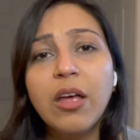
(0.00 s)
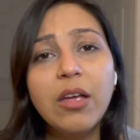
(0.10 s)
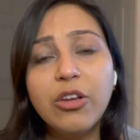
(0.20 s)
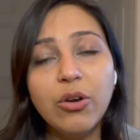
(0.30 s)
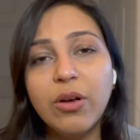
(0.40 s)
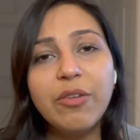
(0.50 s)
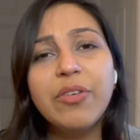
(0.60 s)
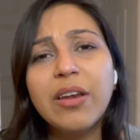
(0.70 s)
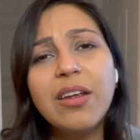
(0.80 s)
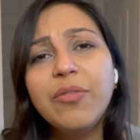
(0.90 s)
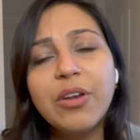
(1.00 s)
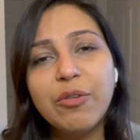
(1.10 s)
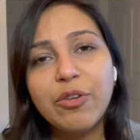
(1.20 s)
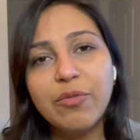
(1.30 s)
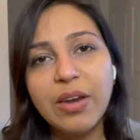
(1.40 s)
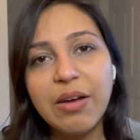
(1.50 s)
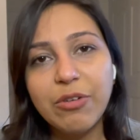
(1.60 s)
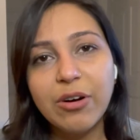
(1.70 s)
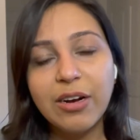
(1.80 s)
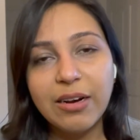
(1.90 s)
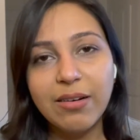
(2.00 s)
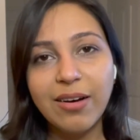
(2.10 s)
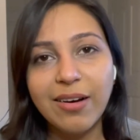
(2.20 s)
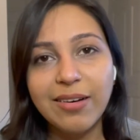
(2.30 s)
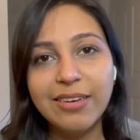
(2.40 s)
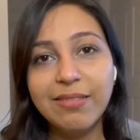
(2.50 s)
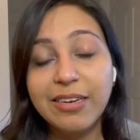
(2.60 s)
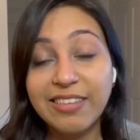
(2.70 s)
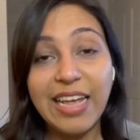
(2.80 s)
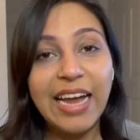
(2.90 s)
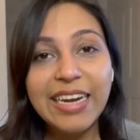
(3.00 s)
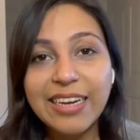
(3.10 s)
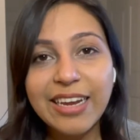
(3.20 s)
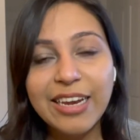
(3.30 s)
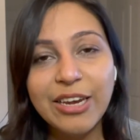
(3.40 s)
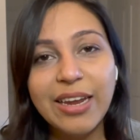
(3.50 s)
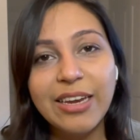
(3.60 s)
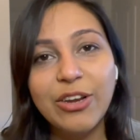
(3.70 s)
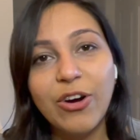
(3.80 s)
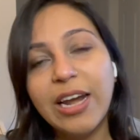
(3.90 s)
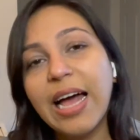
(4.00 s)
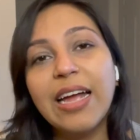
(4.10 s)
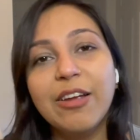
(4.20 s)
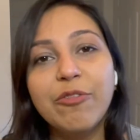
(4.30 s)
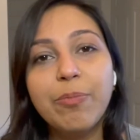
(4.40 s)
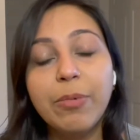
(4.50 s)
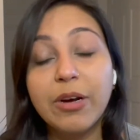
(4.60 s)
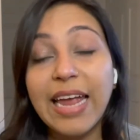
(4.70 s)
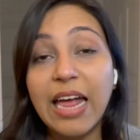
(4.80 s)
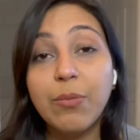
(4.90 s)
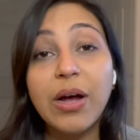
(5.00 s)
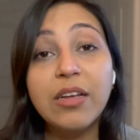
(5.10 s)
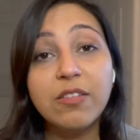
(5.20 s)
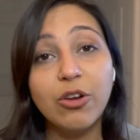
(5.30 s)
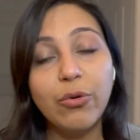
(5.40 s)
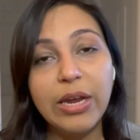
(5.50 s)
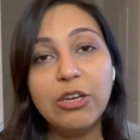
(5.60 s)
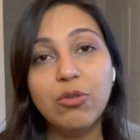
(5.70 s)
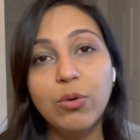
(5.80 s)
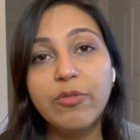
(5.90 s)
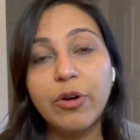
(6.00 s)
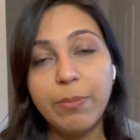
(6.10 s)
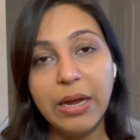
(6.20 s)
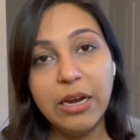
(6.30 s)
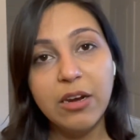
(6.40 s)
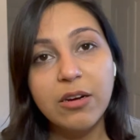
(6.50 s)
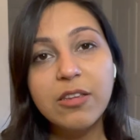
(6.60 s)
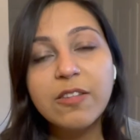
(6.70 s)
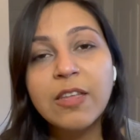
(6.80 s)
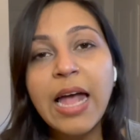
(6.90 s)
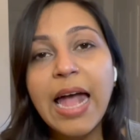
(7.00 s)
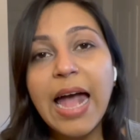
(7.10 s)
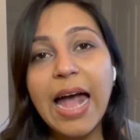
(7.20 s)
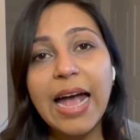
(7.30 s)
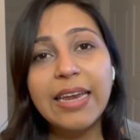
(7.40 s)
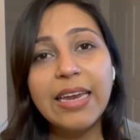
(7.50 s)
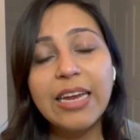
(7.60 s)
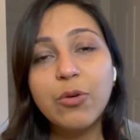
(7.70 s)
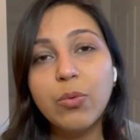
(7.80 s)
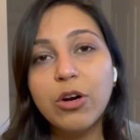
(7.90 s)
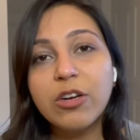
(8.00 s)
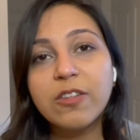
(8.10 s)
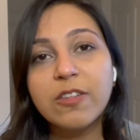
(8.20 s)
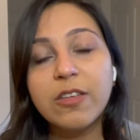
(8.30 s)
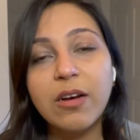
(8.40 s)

you know, even if you've never designed in your life. Canva is a great tool for beginners, and it works,